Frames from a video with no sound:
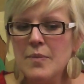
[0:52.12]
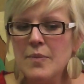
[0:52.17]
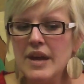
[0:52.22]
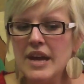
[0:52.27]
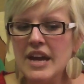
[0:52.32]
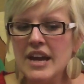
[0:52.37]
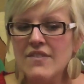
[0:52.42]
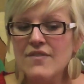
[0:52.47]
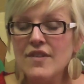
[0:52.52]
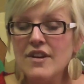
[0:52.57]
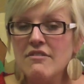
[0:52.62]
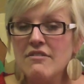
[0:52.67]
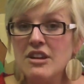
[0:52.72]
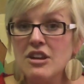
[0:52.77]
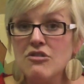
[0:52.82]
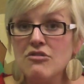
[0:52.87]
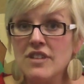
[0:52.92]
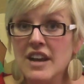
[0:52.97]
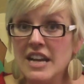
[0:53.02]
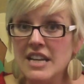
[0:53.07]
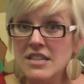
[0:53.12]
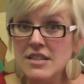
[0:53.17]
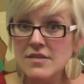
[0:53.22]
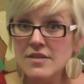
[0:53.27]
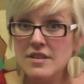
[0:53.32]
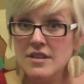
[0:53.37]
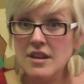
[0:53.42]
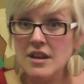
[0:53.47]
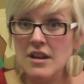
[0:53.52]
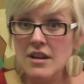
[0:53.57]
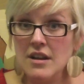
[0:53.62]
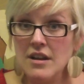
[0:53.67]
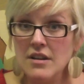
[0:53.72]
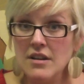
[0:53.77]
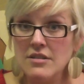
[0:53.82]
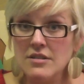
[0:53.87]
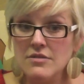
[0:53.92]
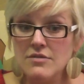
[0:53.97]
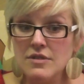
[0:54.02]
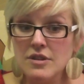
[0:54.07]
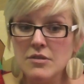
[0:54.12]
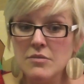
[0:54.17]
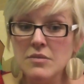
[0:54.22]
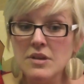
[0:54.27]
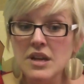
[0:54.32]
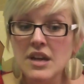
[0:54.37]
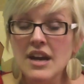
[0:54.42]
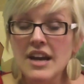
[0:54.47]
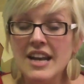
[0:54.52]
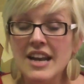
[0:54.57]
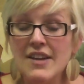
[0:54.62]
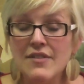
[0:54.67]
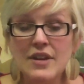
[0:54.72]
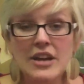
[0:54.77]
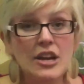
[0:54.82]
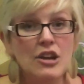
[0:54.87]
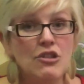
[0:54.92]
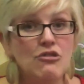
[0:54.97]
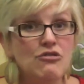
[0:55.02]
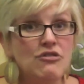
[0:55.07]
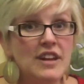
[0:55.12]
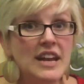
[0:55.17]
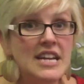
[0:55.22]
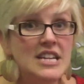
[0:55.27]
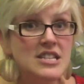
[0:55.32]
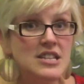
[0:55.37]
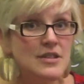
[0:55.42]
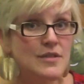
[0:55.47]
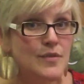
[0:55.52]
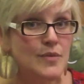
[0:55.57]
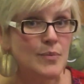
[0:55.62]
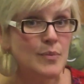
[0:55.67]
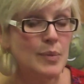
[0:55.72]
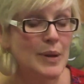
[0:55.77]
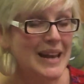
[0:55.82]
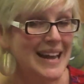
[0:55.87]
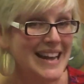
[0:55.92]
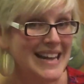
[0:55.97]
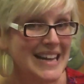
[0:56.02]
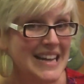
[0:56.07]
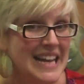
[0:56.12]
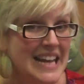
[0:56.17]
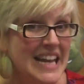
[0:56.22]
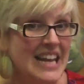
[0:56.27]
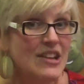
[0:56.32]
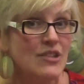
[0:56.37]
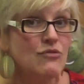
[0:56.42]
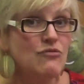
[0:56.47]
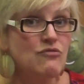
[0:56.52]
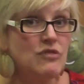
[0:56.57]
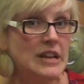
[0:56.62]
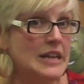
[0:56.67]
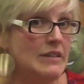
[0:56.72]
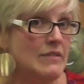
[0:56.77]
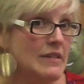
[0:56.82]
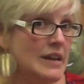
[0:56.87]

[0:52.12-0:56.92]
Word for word: being very creative in the classroom and having a creative planning is really,